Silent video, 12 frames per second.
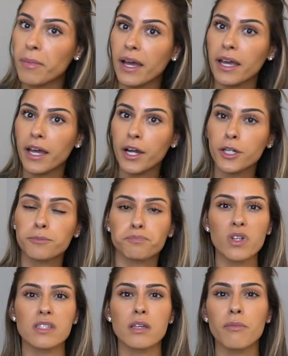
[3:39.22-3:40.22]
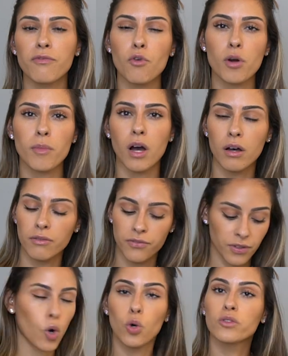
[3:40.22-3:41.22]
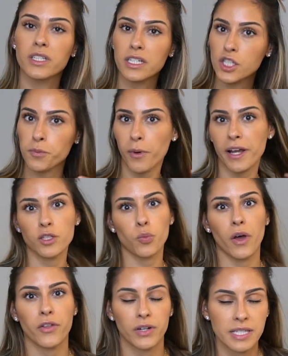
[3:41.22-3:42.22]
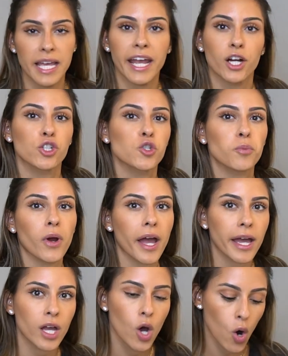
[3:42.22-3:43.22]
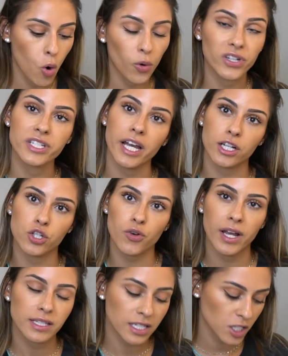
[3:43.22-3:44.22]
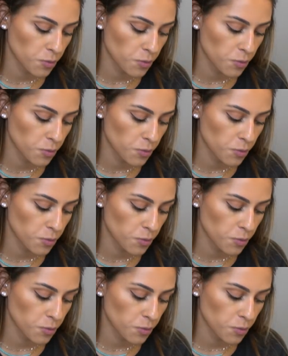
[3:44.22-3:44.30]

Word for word: my hair with some form of holding sprays, whether it's hairspray or texturizing